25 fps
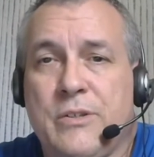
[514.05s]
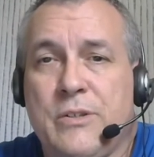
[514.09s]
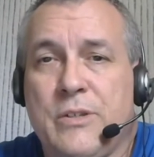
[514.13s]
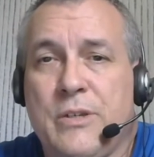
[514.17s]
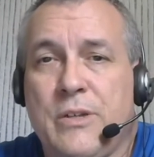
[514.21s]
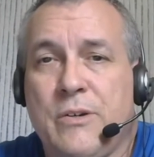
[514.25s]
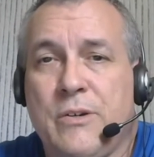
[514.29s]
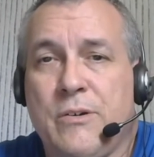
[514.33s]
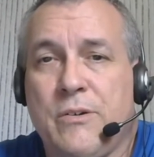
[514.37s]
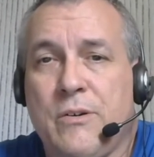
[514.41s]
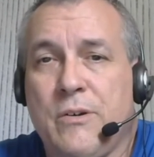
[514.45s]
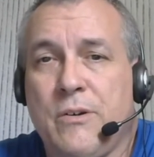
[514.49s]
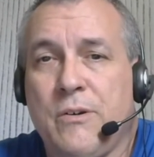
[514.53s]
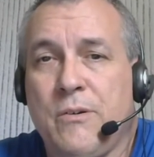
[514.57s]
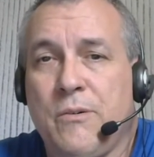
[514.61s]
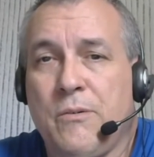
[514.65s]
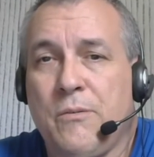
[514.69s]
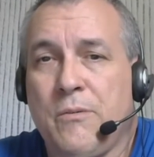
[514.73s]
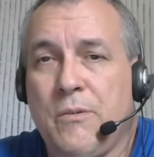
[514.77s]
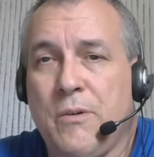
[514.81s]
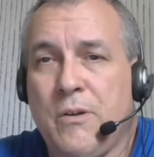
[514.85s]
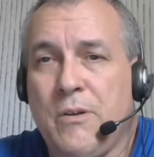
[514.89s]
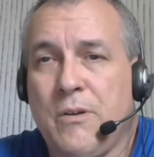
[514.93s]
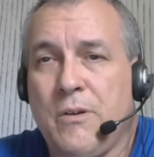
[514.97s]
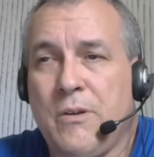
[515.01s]
There are
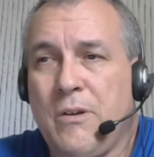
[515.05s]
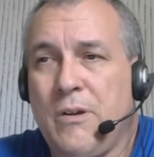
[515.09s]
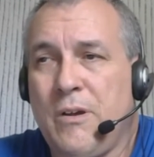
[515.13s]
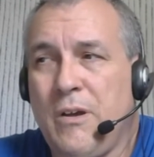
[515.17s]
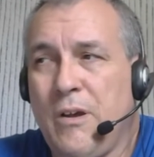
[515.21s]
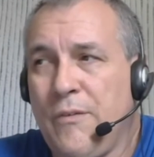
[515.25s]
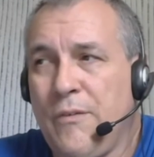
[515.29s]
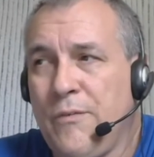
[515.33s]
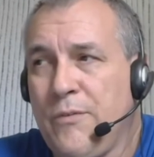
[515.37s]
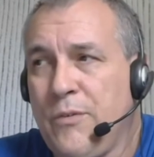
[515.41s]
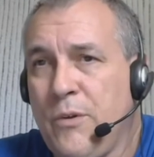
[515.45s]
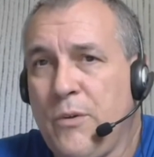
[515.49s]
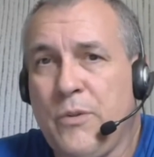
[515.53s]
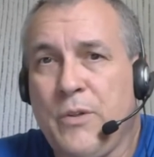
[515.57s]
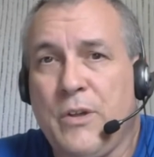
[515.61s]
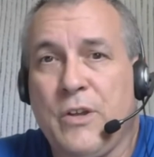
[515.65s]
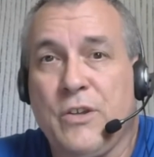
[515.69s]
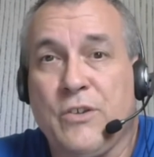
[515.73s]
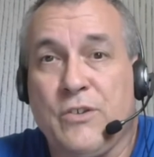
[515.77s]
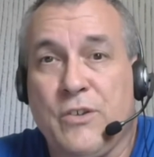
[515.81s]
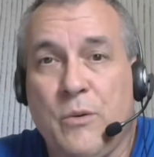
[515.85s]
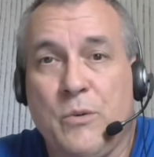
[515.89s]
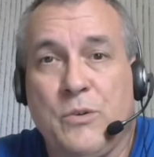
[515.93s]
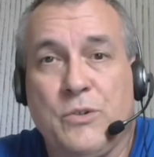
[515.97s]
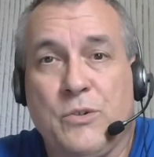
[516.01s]
a few
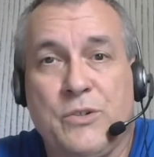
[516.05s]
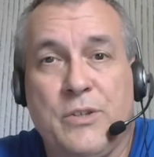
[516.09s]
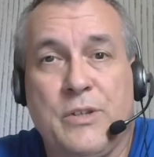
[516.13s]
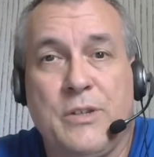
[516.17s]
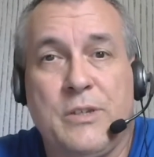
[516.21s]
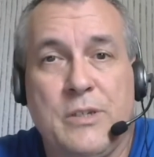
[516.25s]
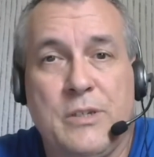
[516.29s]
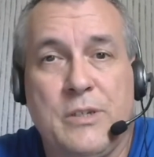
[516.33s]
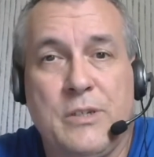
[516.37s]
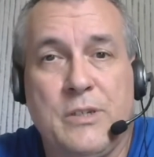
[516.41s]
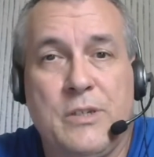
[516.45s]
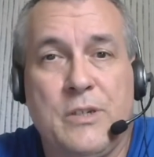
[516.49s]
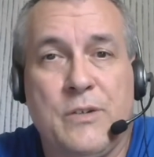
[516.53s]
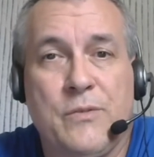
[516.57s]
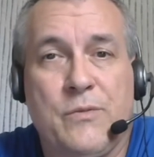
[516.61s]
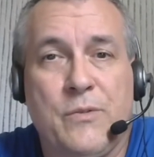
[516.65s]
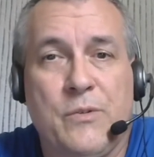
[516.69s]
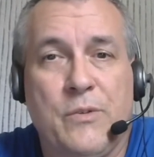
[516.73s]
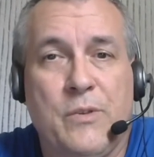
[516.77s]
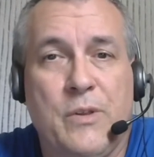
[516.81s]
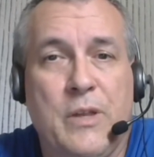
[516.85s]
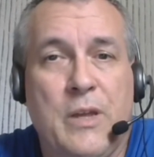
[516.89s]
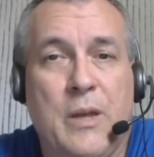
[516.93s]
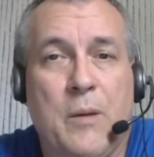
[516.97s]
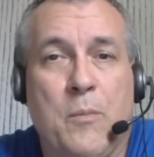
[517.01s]
things I wish they did
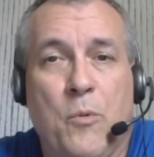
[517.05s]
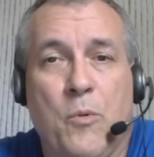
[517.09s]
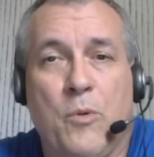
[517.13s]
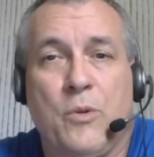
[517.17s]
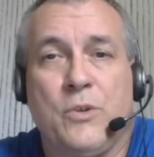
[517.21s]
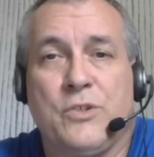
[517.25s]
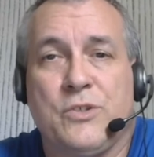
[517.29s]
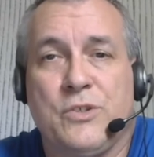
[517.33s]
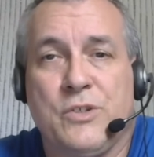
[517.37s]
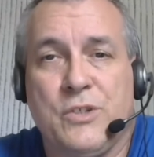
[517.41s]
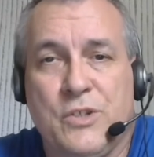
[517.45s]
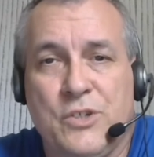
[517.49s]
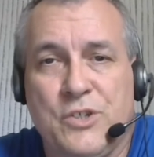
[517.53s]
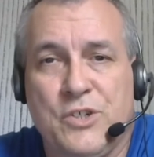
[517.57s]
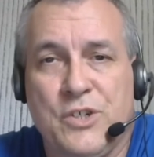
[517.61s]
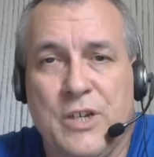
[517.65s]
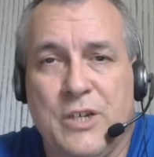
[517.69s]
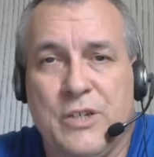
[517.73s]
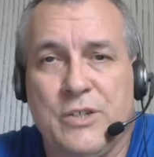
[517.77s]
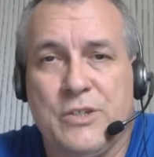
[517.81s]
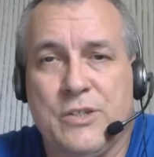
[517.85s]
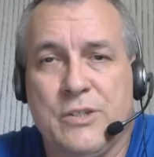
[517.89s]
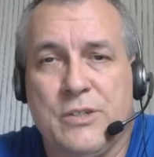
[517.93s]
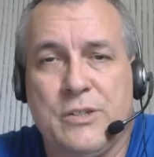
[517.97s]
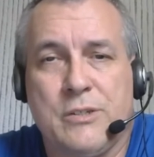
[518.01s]
differently. I'm going to
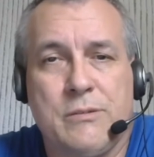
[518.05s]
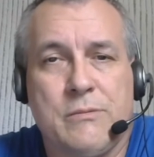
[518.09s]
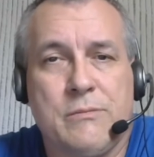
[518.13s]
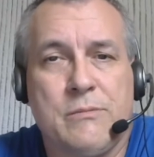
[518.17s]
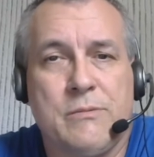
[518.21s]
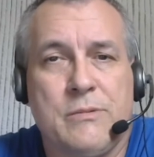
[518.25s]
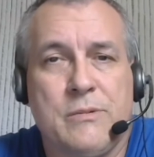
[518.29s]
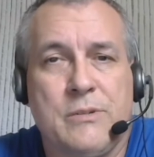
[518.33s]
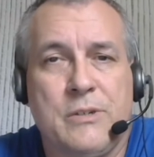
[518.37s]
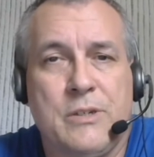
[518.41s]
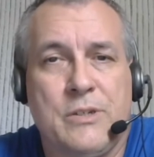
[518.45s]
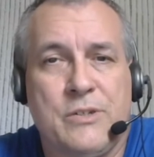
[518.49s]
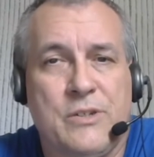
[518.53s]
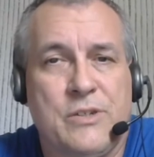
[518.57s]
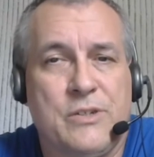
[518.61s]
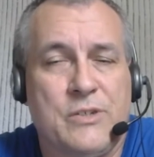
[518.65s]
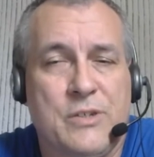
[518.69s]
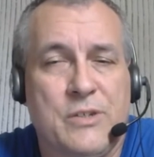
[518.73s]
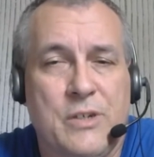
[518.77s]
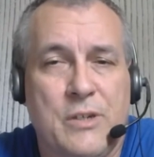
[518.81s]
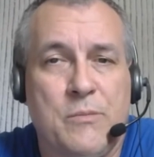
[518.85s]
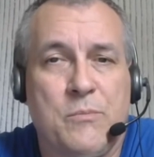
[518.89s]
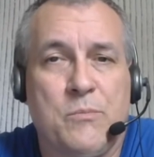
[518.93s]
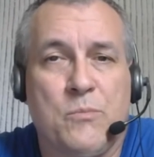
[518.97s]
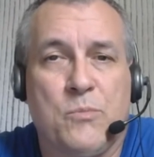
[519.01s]
suggest, as I
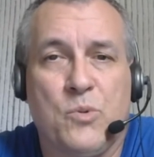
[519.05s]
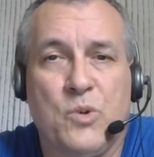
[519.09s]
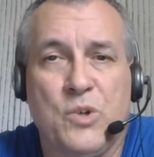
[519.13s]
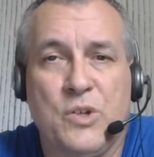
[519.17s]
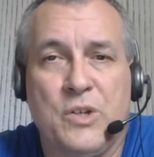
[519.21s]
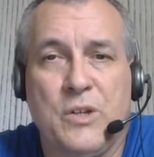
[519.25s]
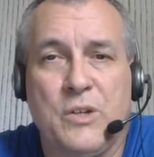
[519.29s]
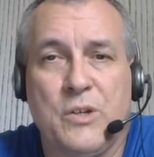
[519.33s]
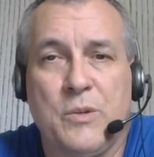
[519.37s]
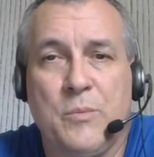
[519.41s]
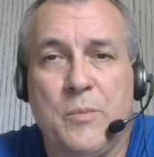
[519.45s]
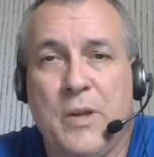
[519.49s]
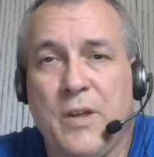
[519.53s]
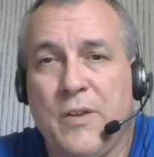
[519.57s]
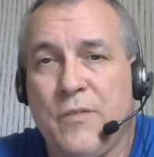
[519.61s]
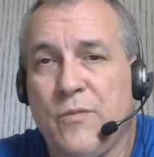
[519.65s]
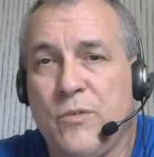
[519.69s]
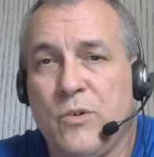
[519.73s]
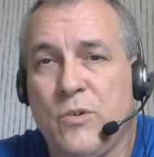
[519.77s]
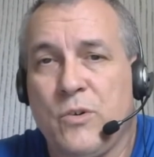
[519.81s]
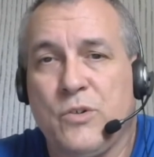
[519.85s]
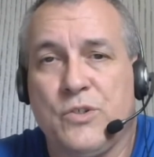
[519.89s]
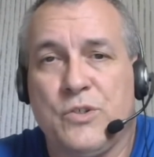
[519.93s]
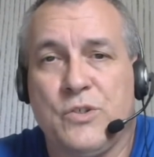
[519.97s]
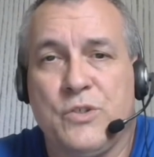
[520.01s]
said, print-on-demand
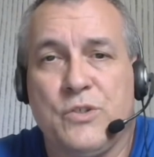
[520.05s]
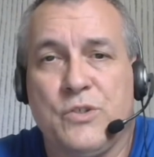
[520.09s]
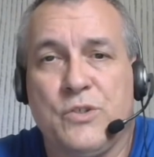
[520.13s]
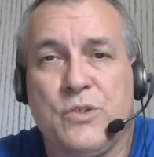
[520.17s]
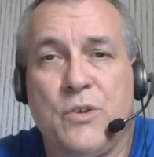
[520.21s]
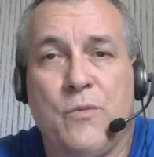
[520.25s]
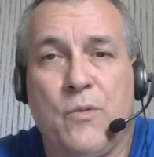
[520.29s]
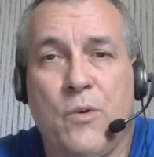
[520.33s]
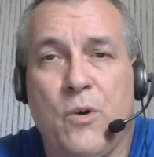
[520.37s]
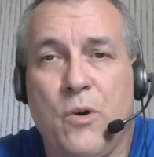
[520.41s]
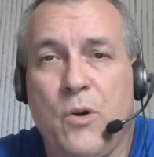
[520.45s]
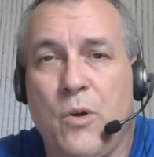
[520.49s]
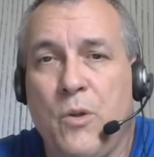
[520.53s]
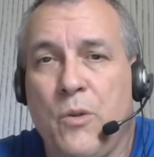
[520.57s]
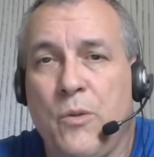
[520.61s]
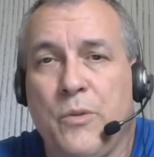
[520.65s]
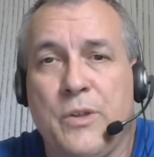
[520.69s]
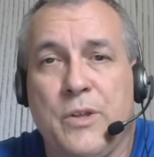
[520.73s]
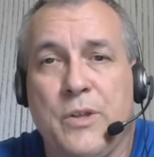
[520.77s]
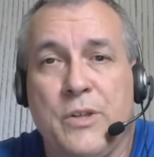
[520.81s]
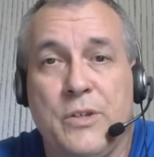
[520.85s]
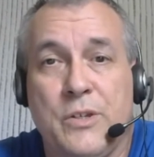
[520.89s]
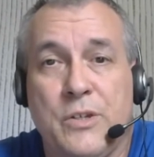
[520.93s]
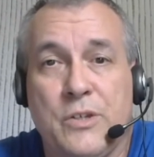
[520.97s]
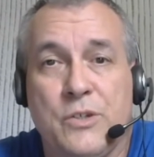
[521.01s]
versions of all
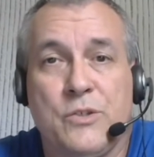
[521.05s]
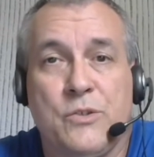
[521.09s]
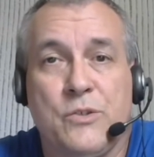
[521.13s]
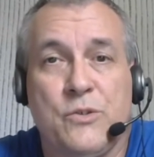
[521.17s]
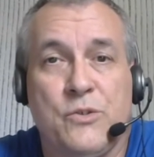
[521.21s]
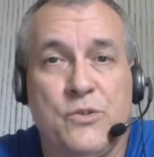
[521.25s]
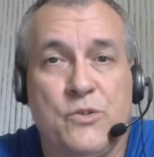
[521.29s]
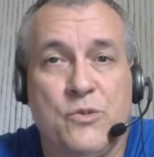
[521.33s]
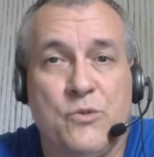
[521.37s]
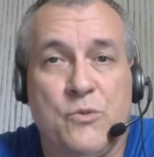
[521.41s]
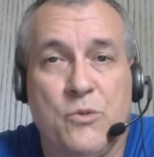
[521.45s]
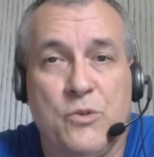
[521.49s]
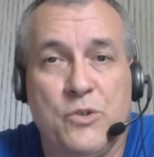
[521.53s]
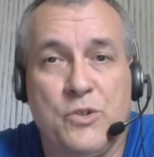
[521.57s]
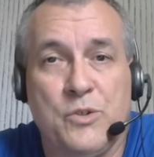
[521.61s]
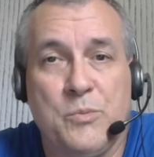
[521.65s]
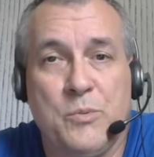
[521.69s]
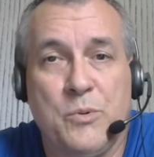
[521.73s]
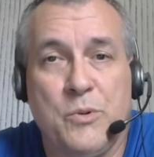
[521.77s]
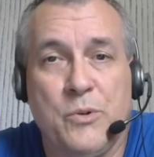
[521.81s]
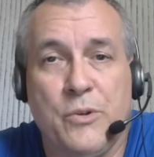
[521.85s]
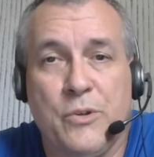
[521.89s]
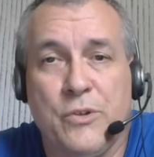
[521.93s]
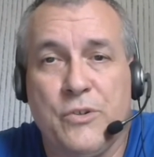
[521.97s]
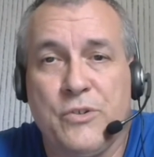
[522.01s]
the additional source
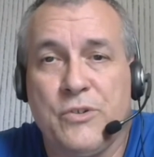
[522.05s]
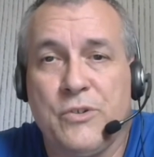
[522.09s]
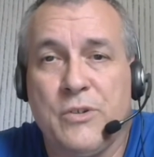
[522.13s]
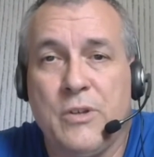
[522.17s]
books.